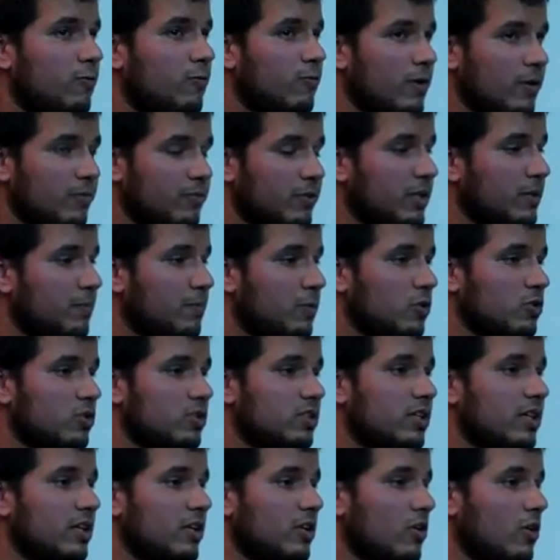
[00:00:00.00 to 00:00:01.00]

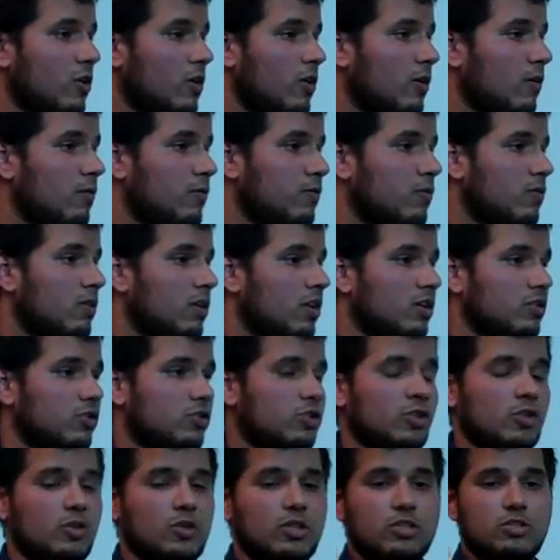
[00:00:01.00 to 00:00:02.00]
50% of a
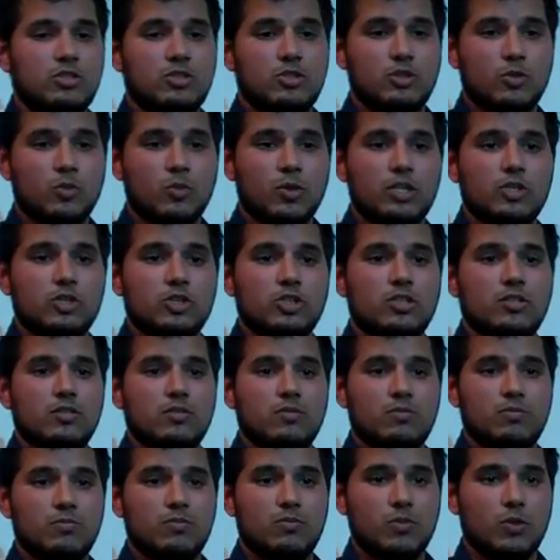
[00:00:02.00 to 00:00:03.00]
student's tuition
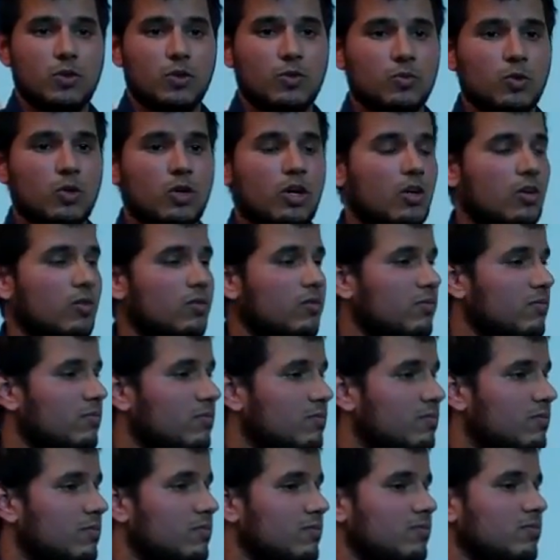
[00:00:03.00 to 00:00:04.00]
overall.
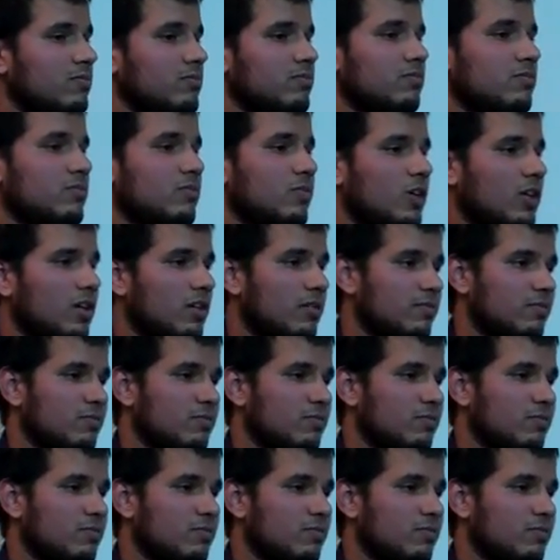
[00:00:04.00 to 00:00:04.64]
All right,